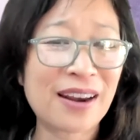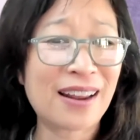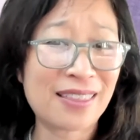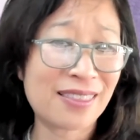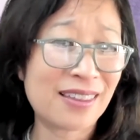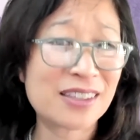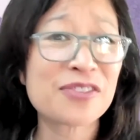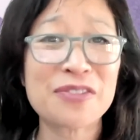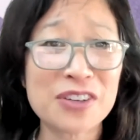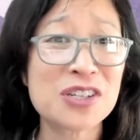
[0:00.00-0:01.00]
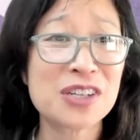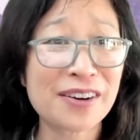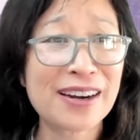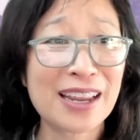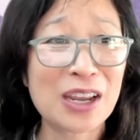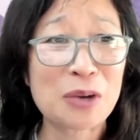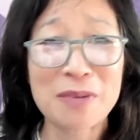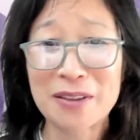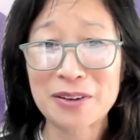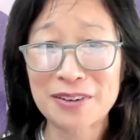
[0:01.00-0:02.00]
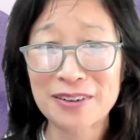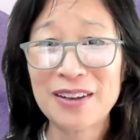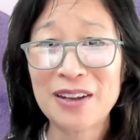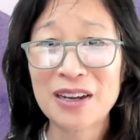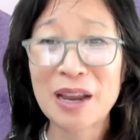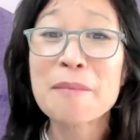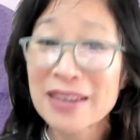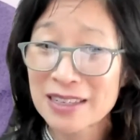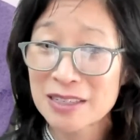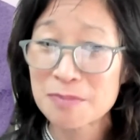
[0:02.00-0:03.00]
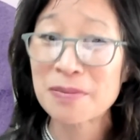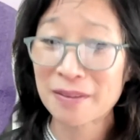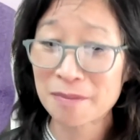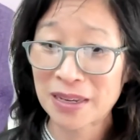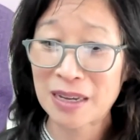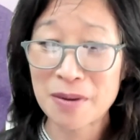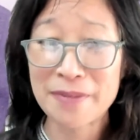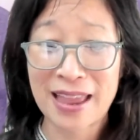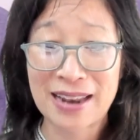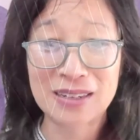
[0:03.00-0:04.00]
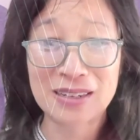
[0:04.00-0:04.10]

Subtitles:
And it's very visionary. And I hope other companies pick up on that.